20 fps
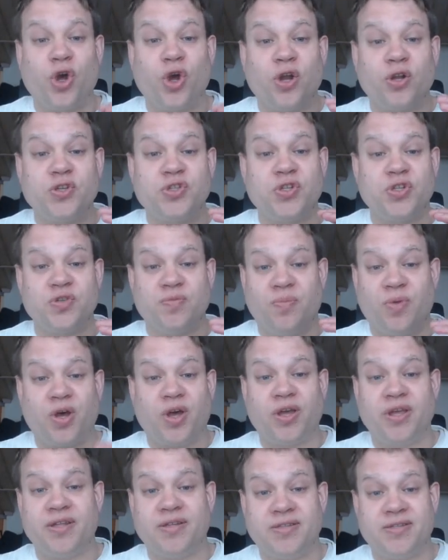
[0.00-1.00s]
conscious
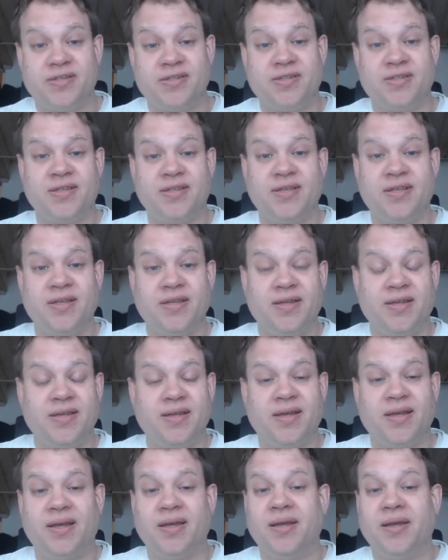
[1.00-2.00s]
minds
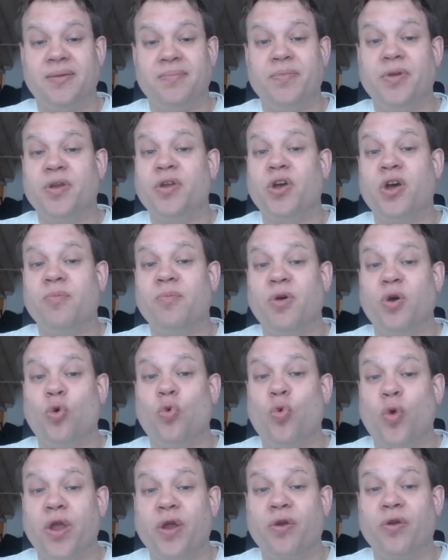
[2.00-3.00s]
become
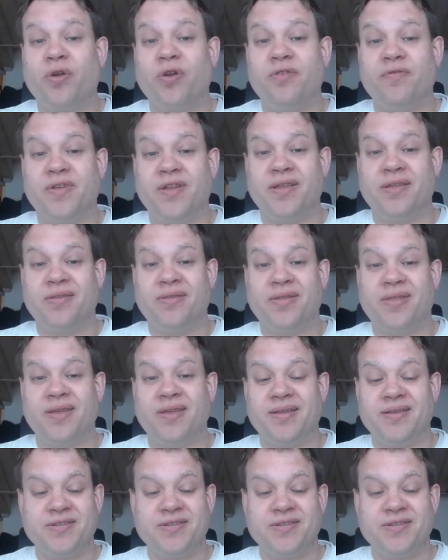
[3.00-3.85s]
aware of anything.